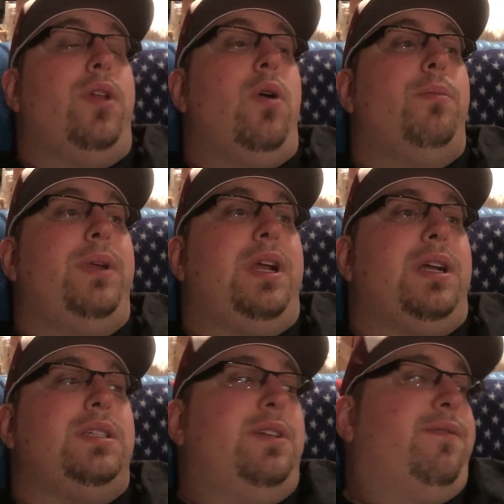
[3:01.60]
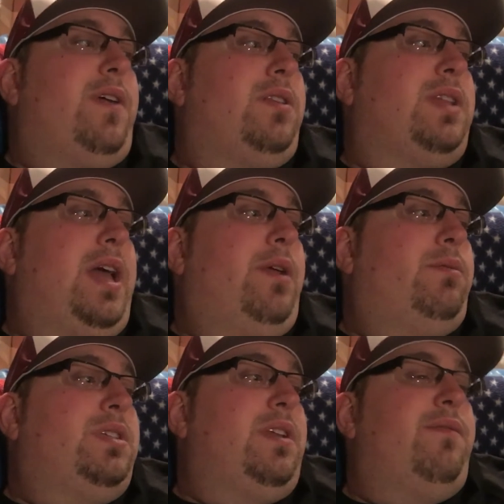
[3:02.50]
known because he felt that it
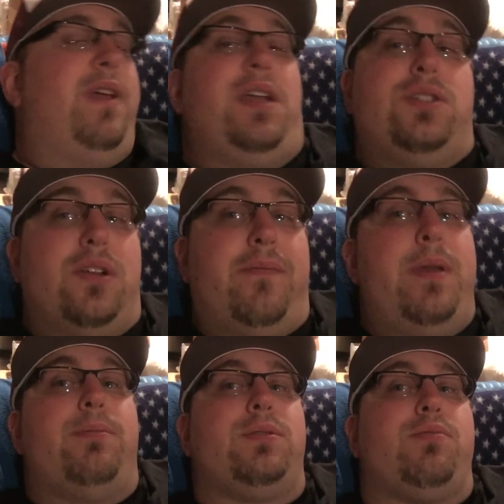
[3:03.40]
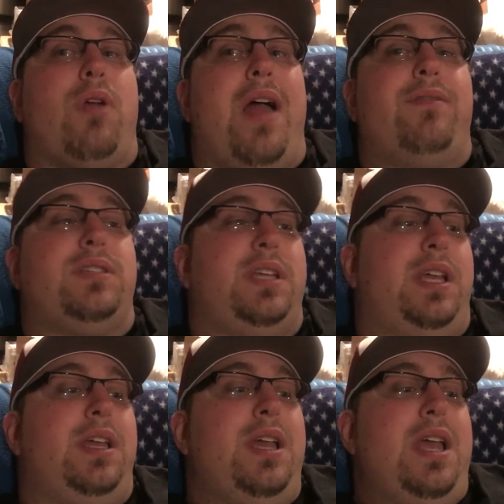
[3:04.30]
was an invasion of people's privacy